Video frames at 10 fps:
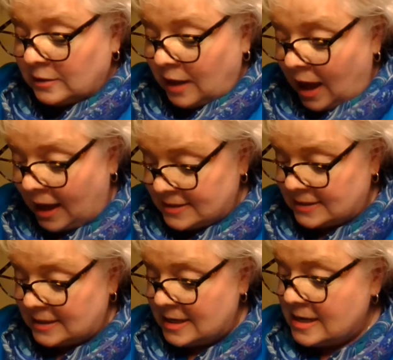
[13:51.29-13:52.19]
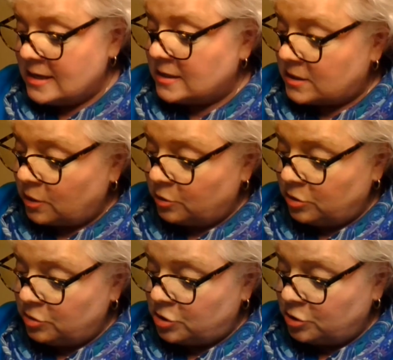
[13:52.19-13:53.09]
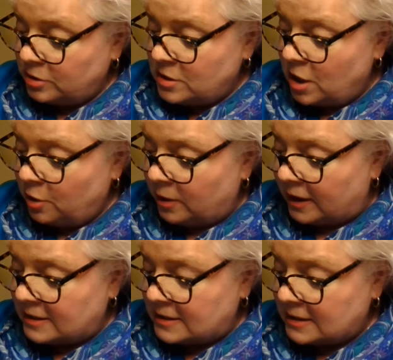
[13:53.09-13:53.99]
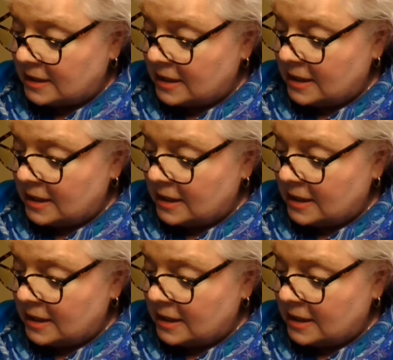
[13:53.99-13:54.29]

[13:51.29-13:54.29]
a lot, so you should know it.